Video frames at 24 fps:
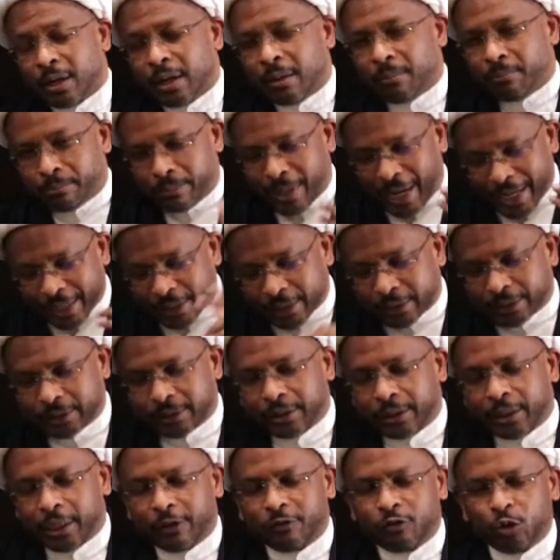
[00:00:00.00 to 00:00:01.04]

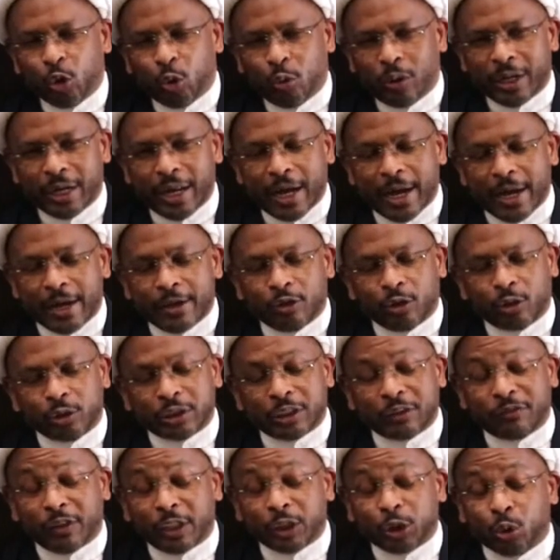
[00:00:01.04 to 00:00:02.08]
But if you and I, those
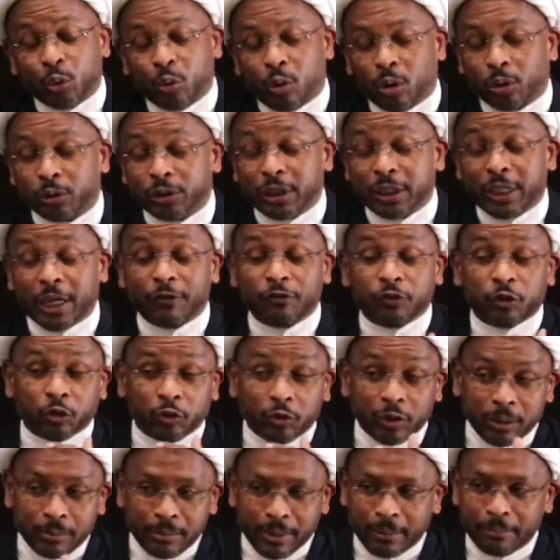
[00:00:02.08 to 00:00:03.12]
of us who are old enough to
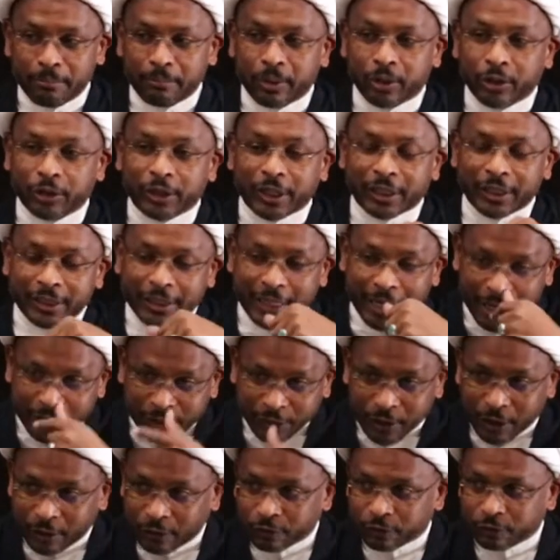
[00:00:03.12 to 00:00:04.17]
remember the death
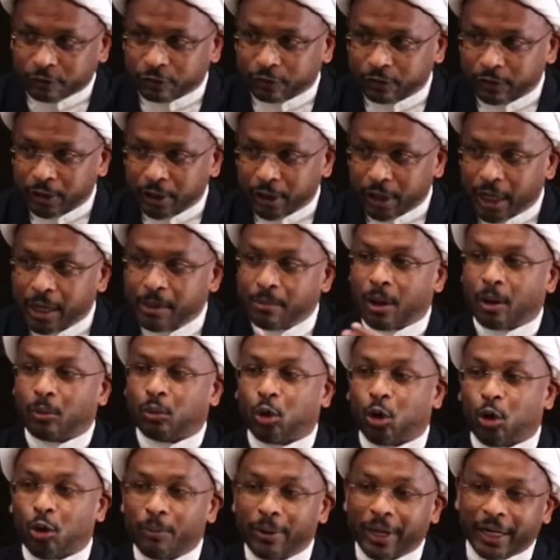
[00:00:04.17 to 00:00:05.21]
of Imam
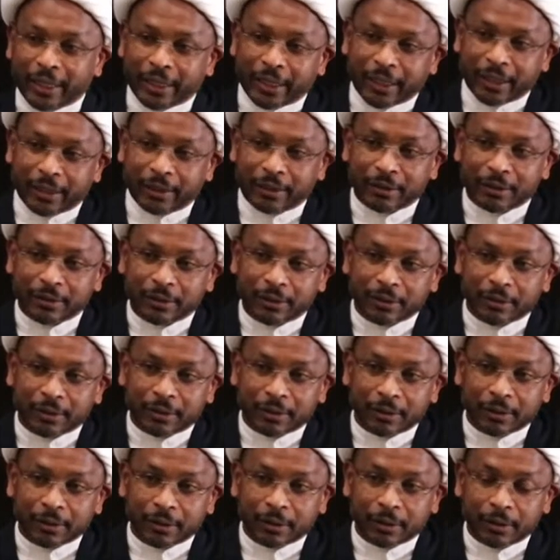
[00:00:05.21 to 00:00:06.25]
Khomeini,
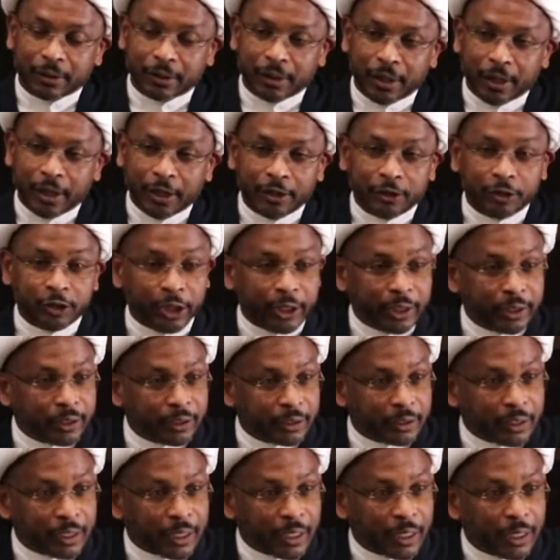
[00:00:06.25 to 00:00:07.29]

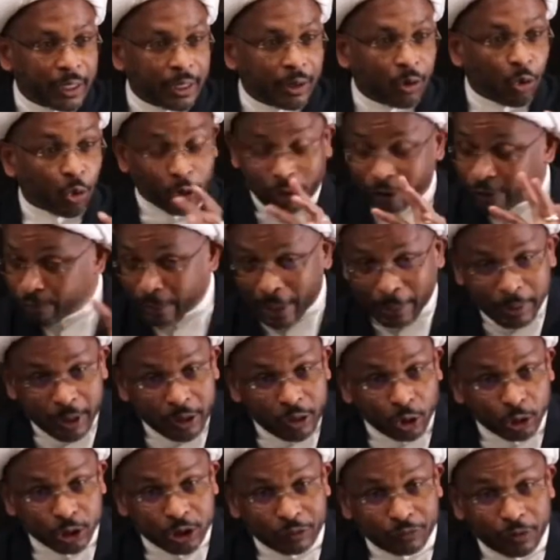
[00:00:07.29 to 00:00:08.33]
then, or maybe
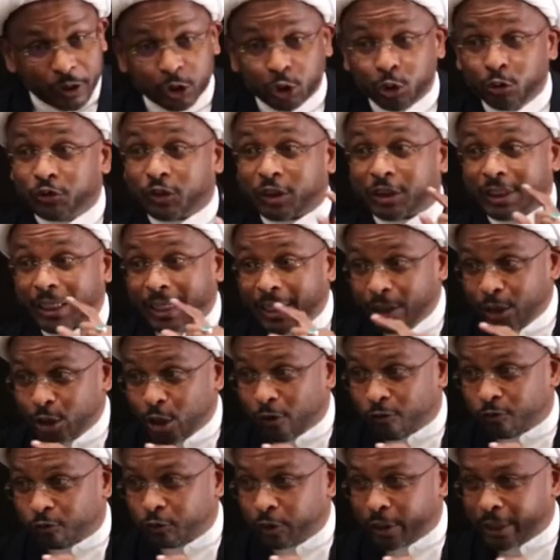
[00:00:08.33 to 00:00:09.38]
those of us who've seen the
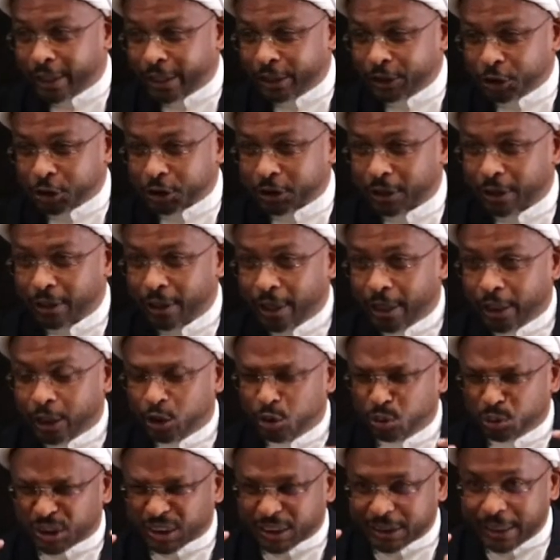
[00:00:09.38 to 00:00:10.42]
footage,
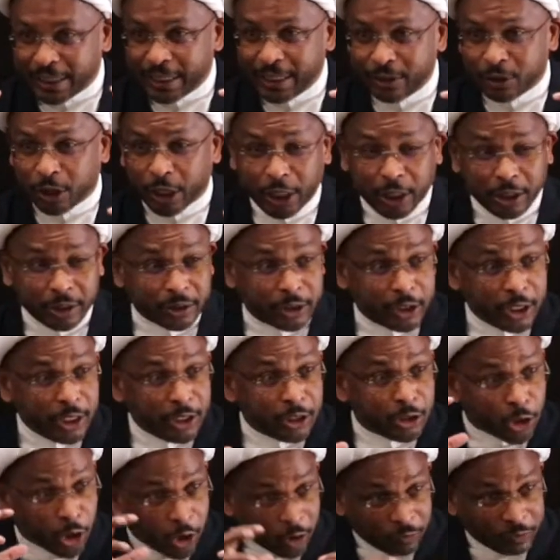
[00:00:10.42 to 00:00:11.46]
you see the, the
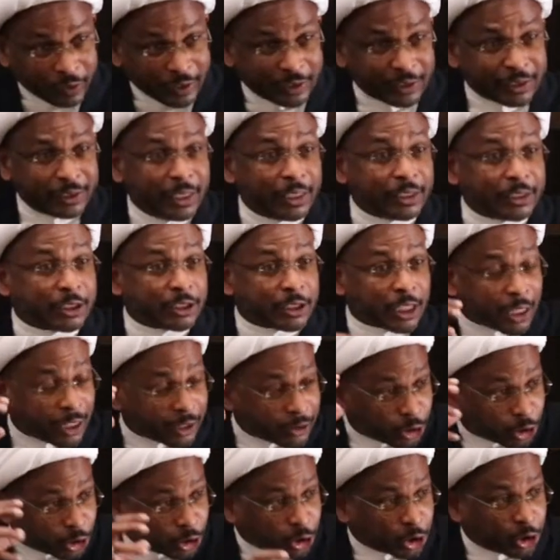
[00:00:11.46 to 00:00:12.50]
nervousness, the
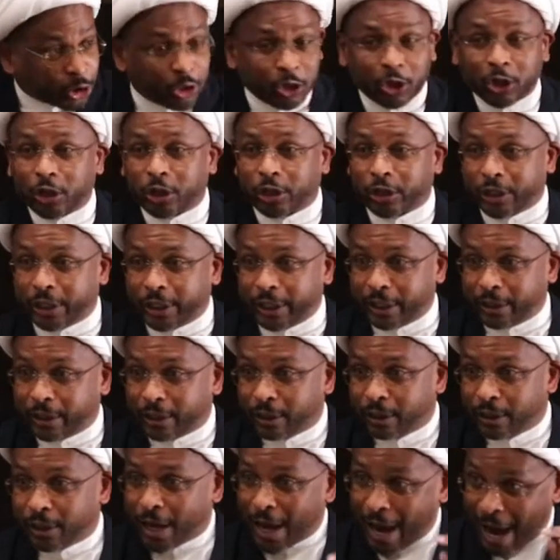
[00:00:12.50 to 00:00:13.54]

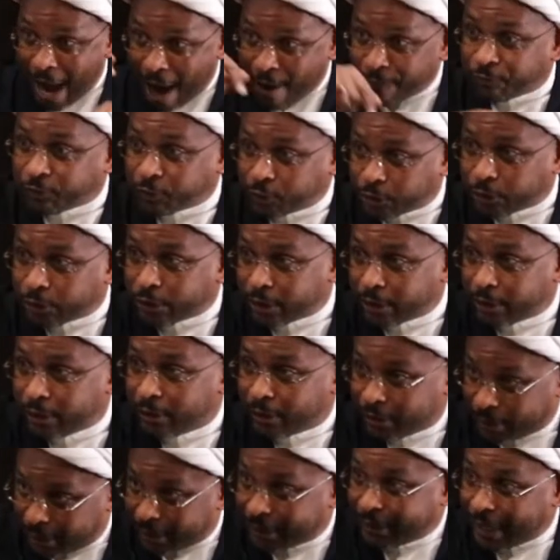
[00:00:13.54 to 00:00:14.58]
concern
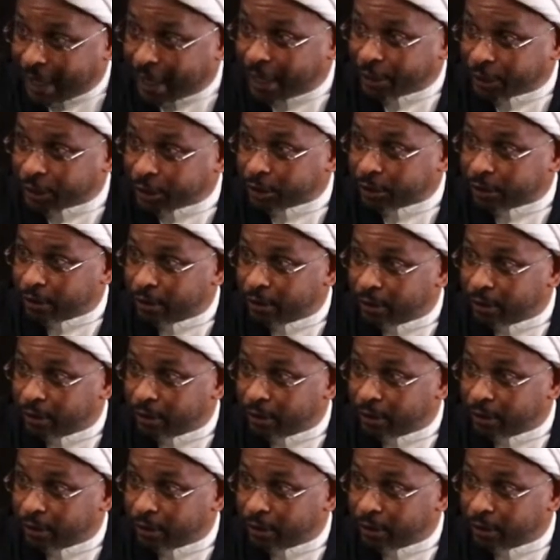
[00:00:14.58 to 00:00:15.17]
after the death,